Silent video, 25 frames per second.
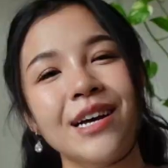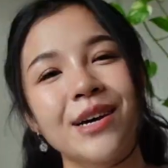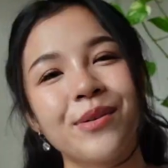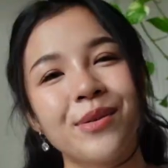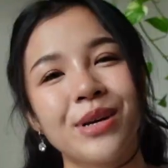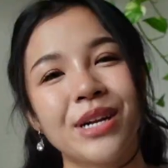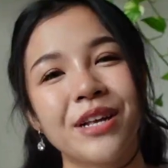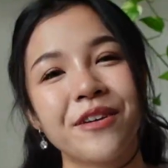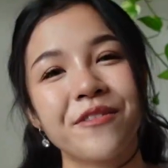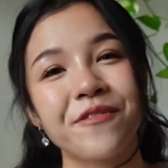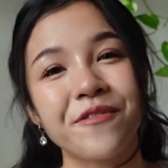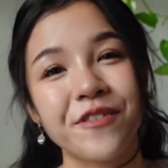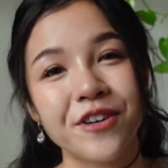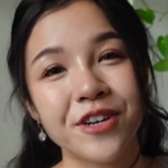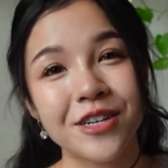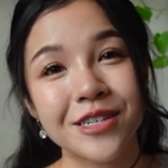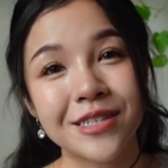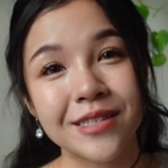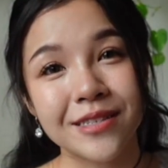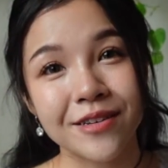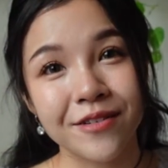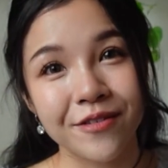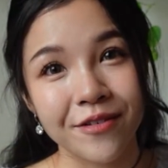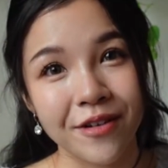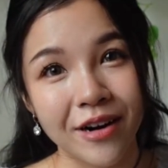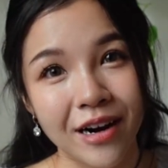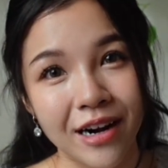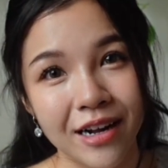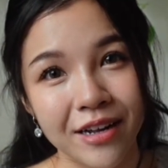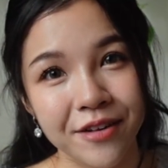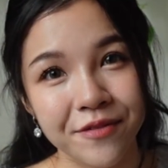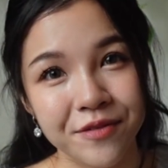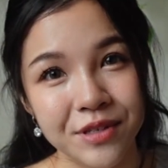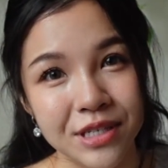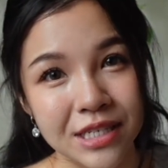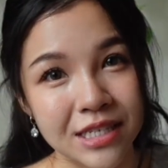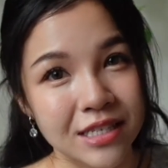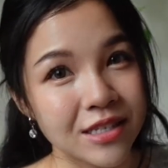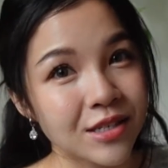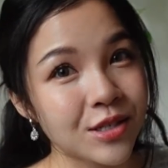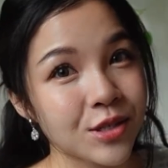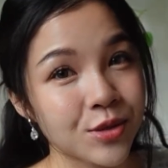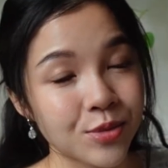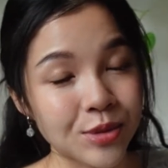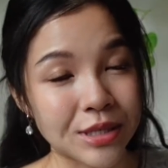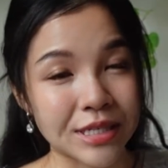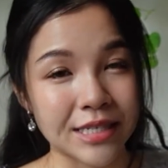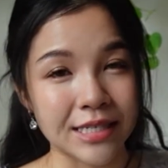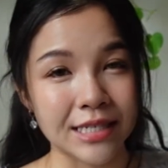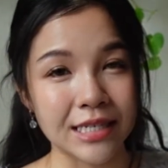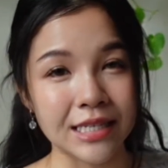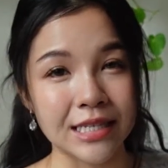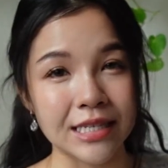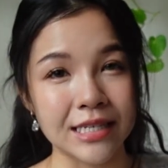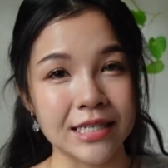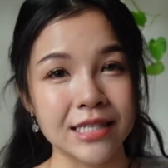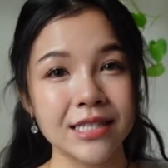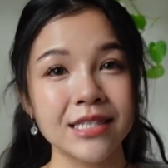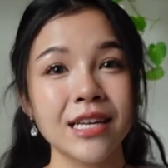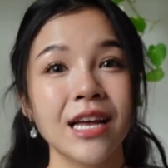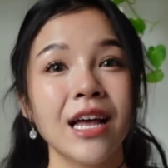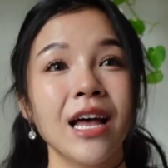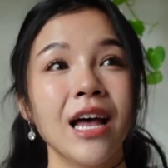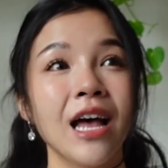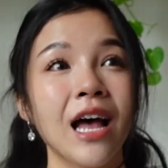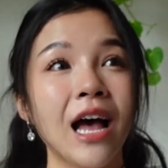When I first arrived in Switzerland,